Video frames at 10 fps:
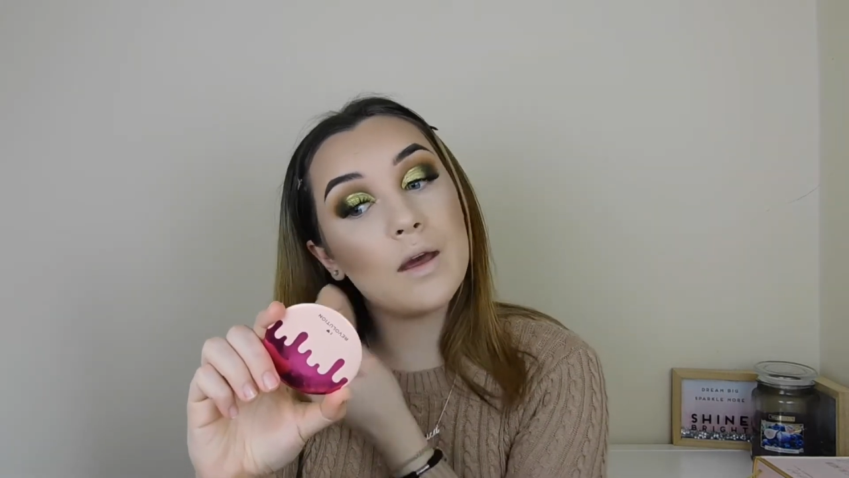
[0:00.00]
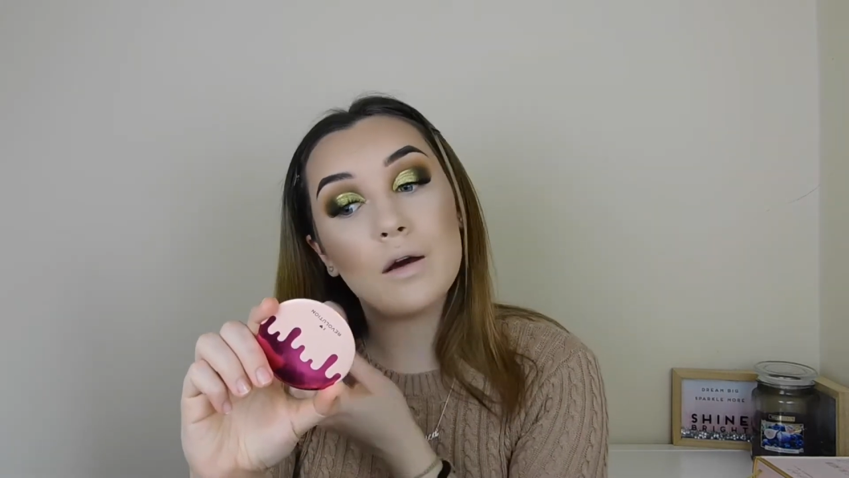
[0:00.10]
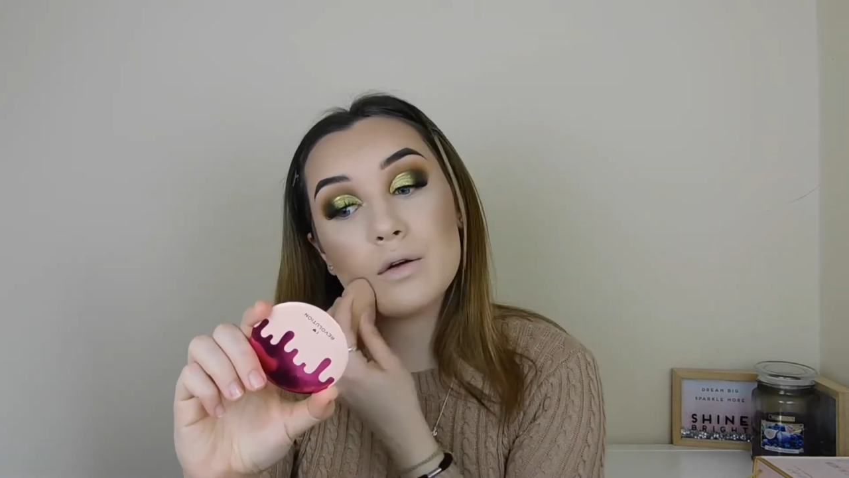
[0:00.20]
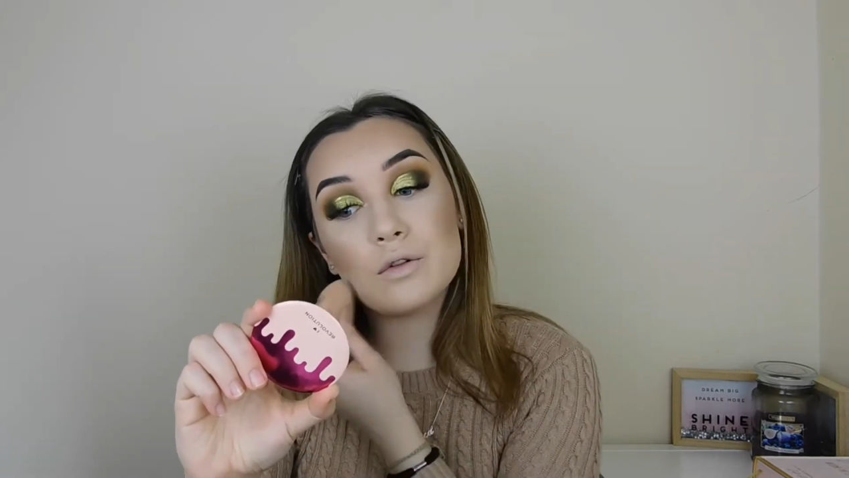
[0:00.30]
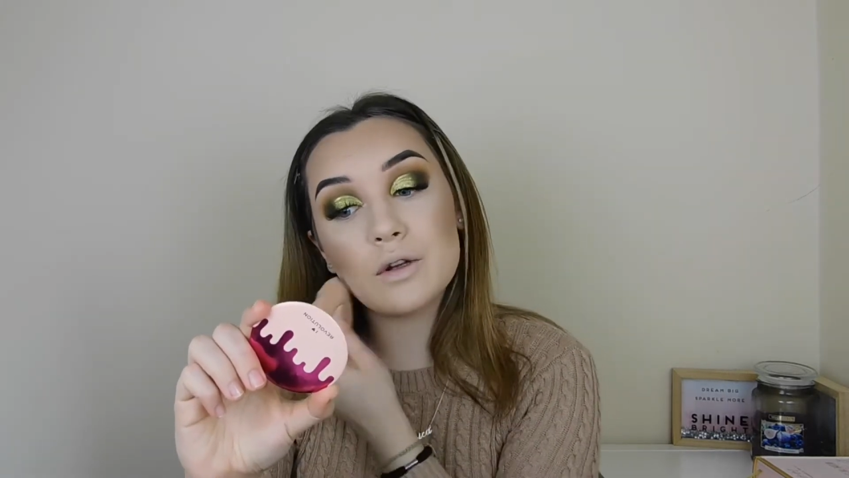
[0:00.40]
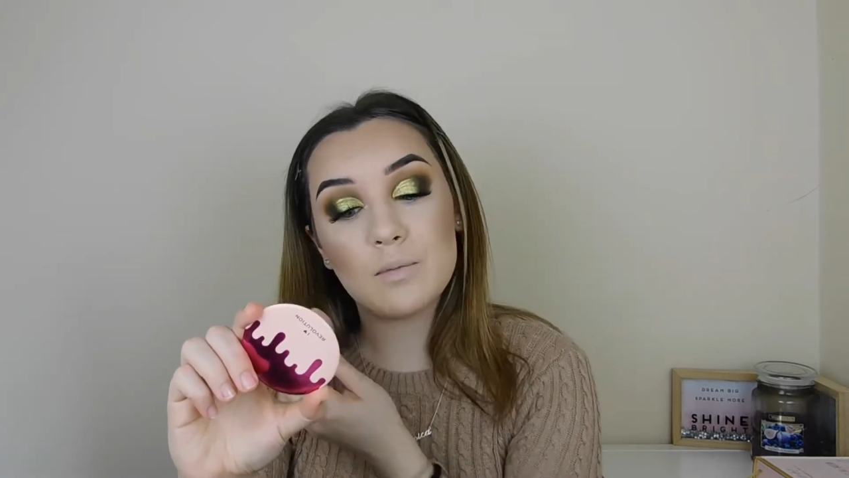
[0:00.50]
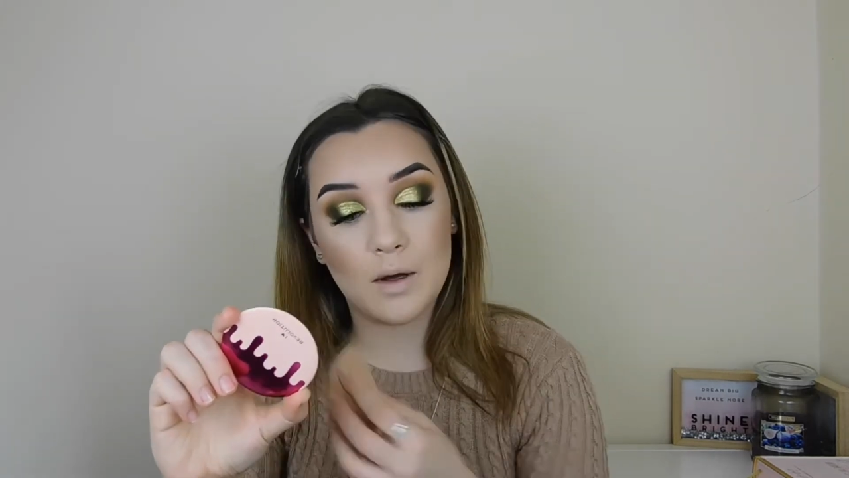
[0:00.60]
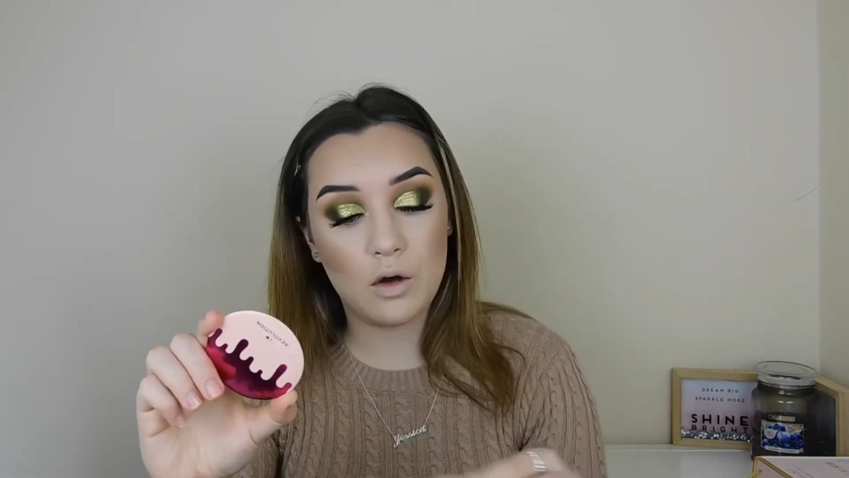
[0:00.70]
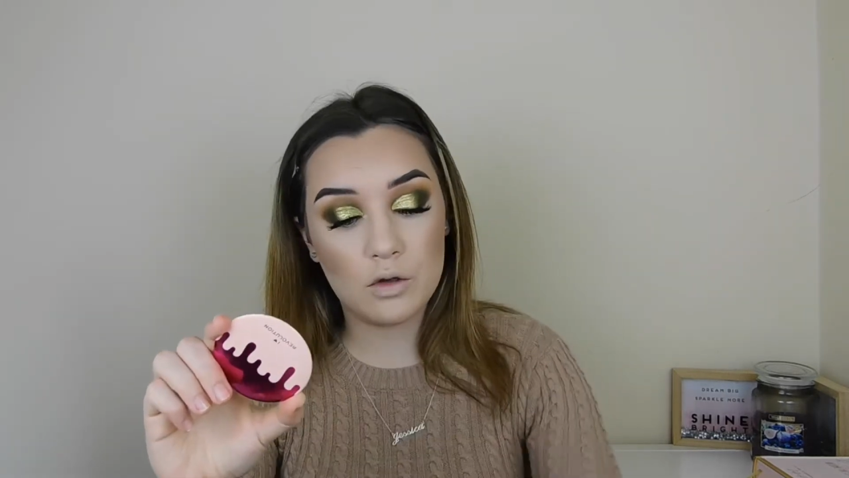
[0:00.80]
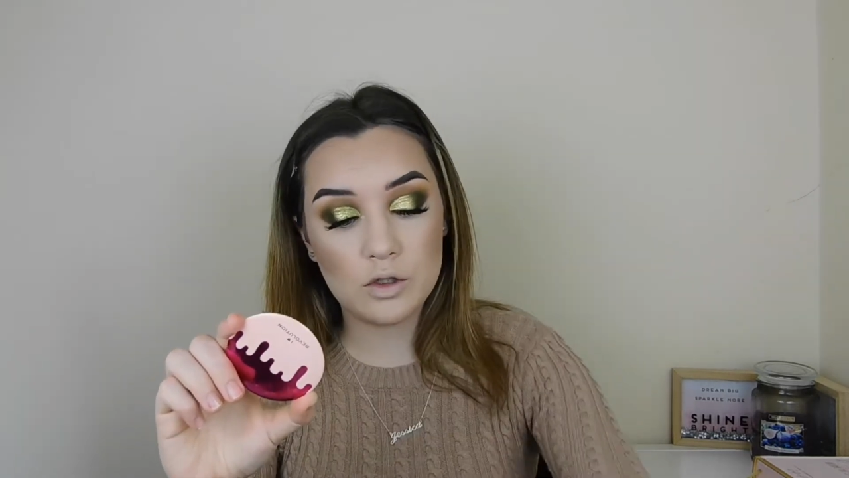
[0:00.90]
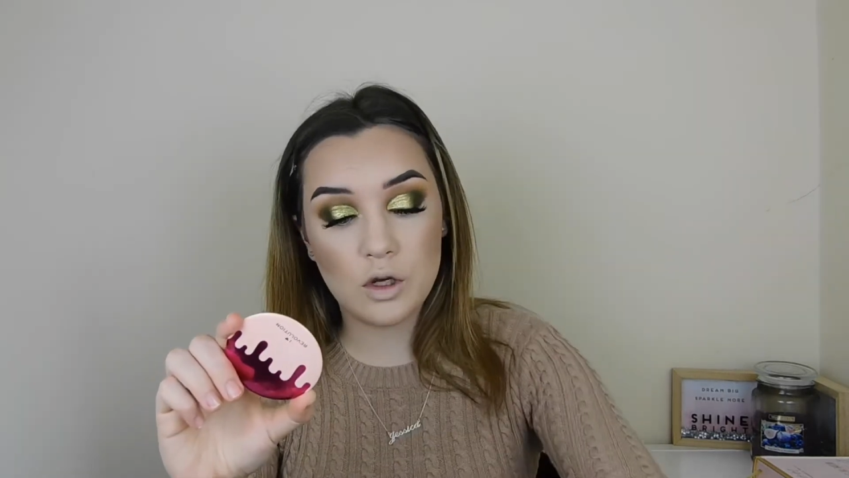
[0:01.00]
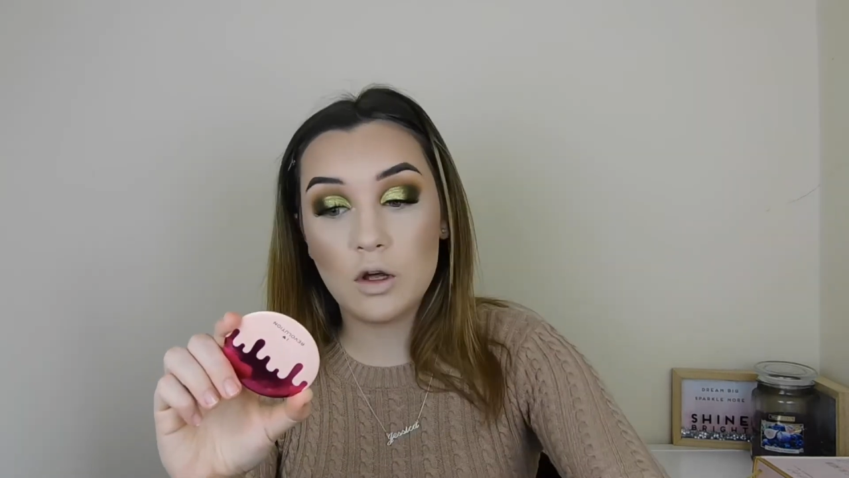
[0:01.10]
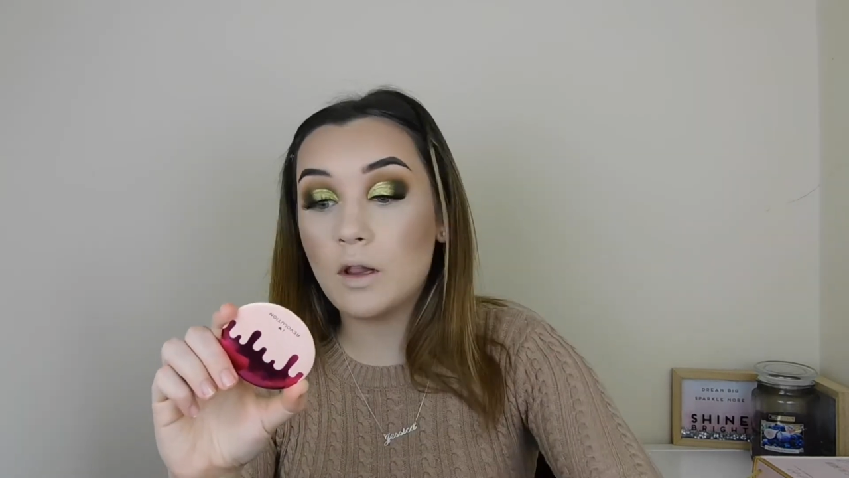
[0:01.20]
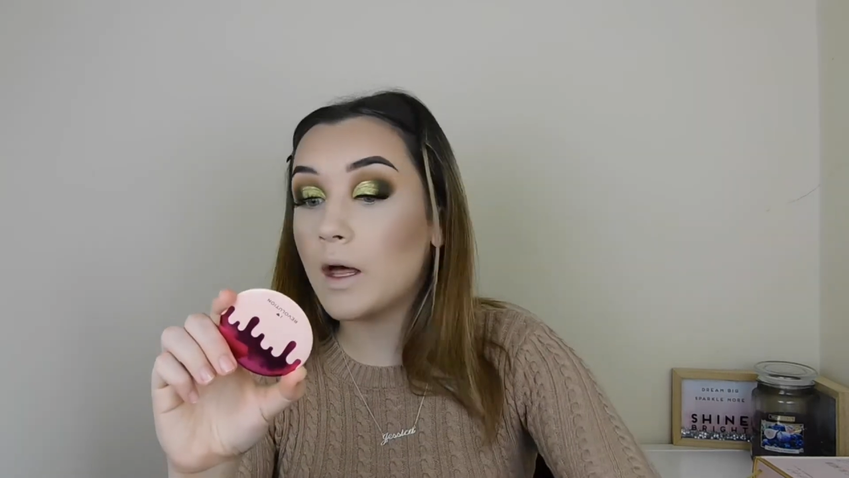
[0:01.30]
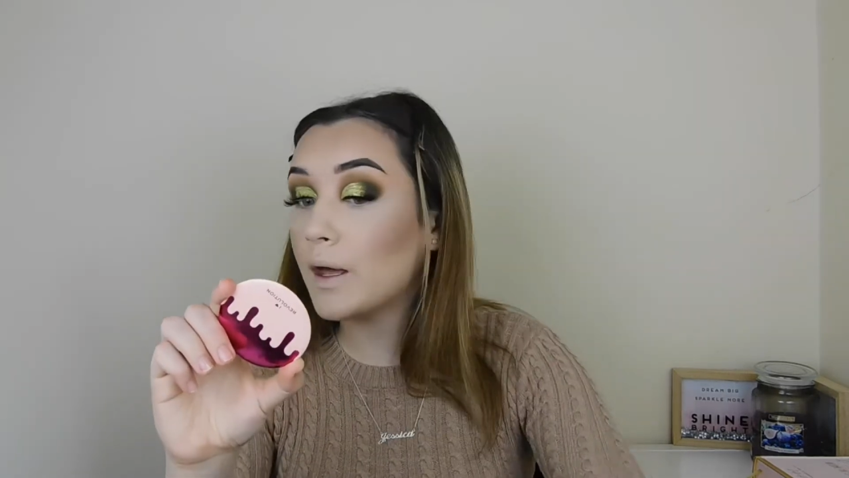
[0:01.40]
underneath my contour
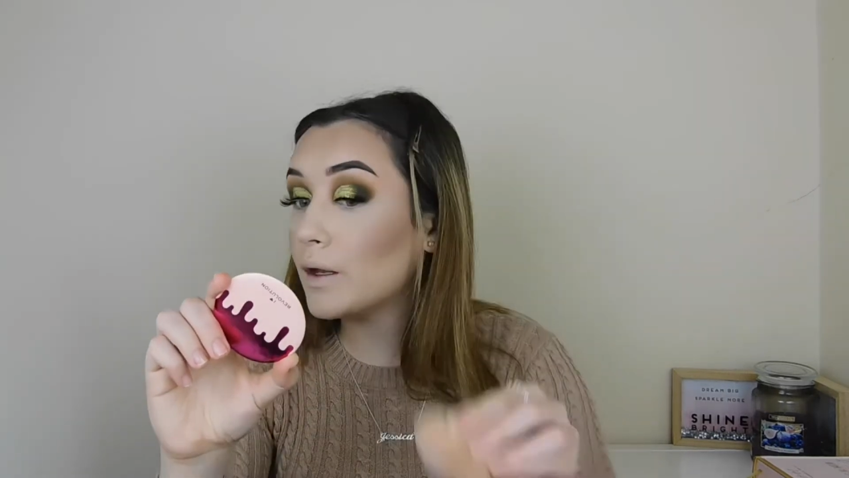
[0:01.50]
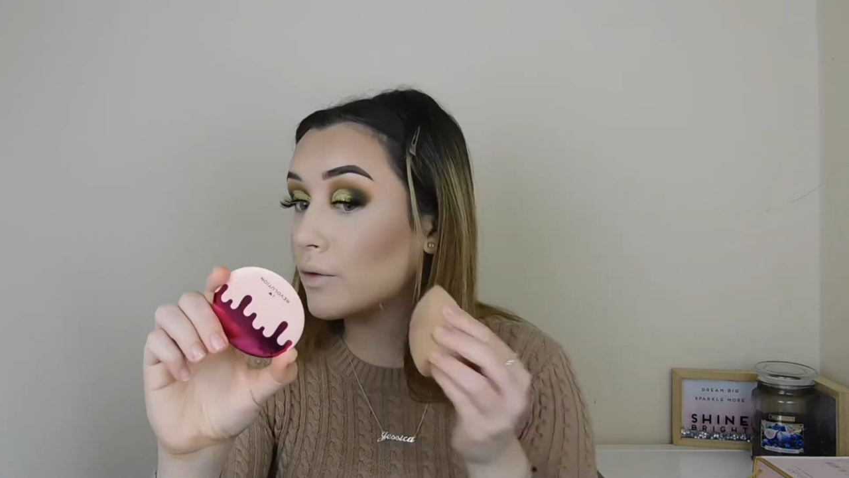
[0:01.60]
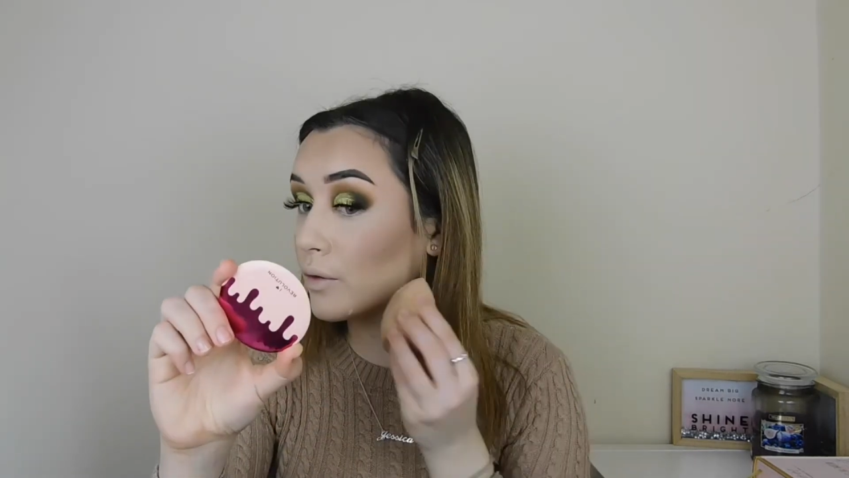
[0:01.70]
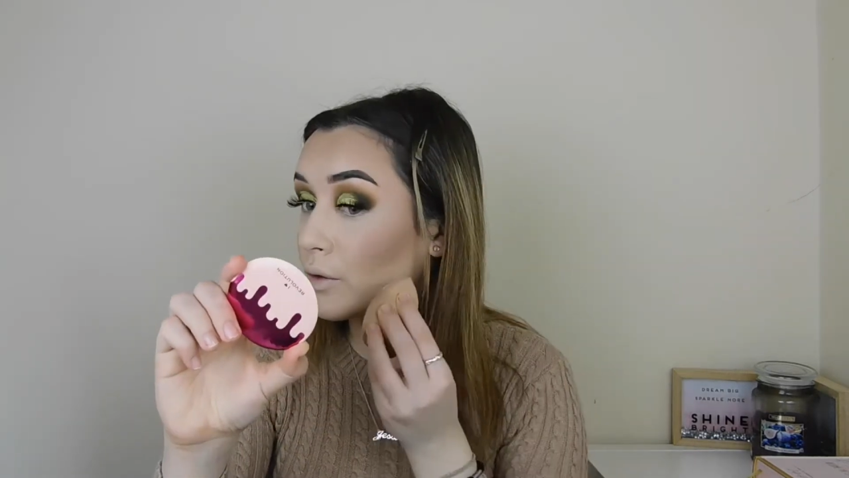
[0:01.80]
line.